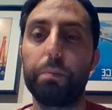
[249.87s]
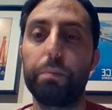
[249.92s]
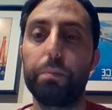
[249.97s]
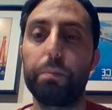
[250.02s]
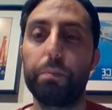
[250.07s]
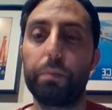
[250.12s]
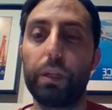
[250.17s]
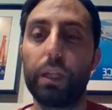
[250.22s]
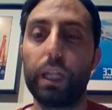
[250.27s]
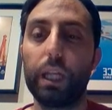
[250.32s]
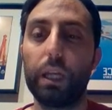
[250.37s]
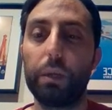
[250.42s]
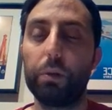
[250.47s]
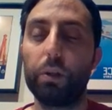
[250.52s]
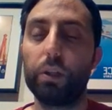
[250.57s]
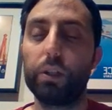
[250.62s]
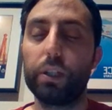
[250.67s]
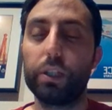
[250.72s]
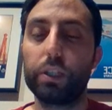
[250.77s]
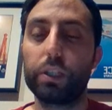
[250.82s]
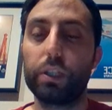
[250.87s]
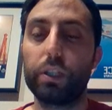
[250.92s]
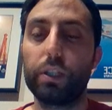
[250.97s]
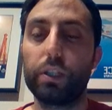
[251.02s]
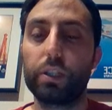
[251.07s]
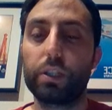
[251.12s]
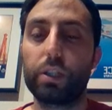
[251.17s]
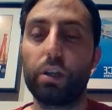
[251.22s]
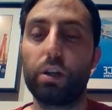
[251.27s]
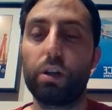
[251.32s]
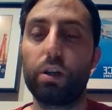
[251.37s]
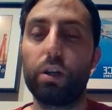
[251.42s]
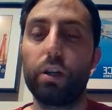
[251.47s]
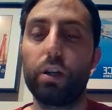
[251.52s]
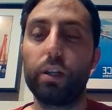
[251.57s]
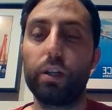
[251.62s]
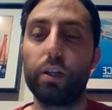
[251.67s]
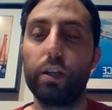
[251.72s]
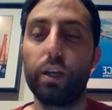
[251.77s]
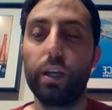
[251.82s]
playable addition to this card,
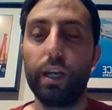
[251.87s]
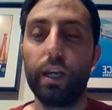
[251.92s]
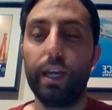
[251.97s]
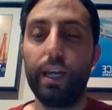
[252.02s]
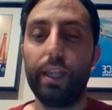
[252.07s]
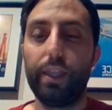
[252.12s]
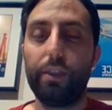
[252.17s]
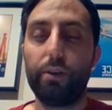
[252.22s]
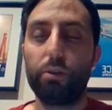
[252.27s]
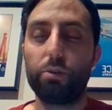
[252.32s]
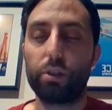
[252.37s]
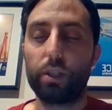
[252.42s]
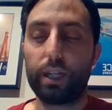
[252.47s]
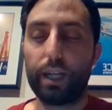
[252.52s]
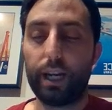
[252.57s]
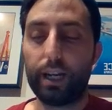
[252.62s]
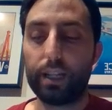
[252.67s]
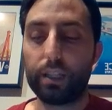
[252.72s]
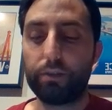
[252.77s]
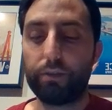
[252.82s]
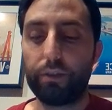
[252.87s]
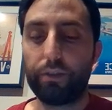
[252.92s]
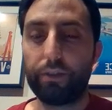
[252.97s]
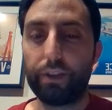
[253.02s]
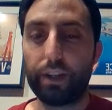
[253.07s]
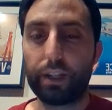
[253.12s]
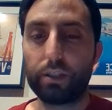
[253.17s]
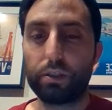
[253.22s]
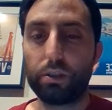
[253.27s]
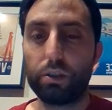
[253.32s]
and those are the kinds of effects,